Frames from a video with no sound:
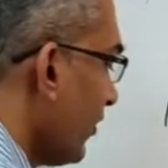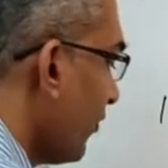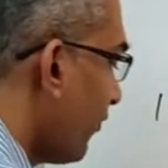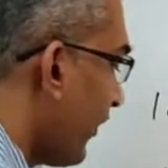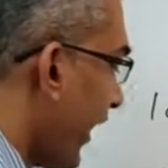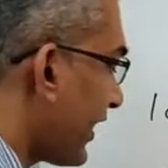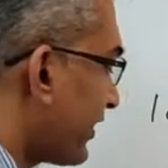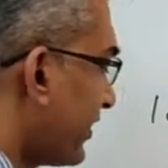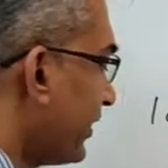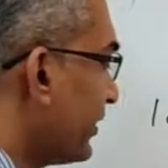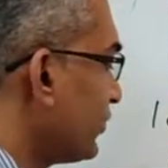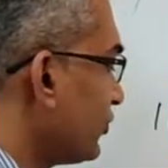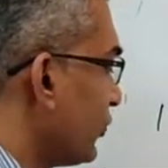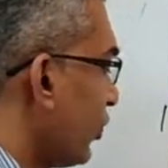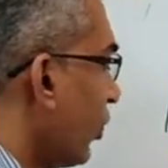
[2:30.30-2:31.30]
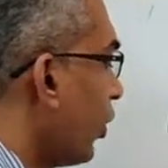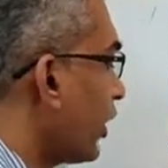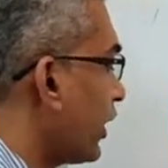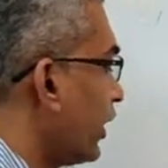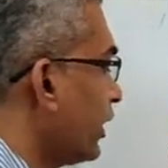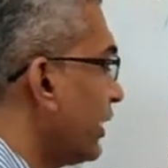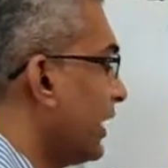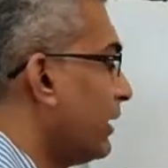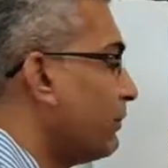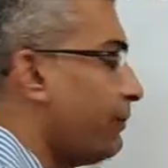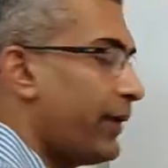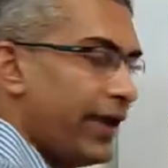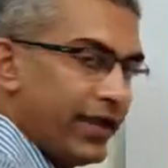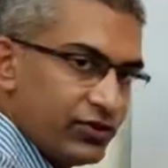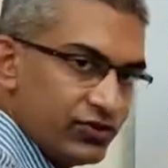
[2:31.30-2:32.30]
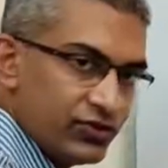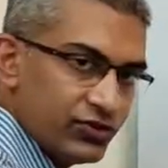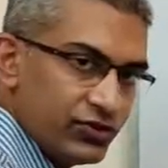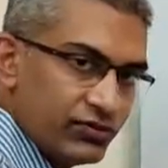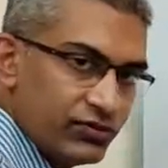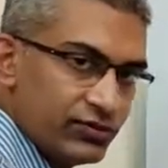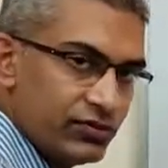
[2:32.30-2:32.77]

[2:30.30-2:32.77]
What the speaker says: factors occur in pairs.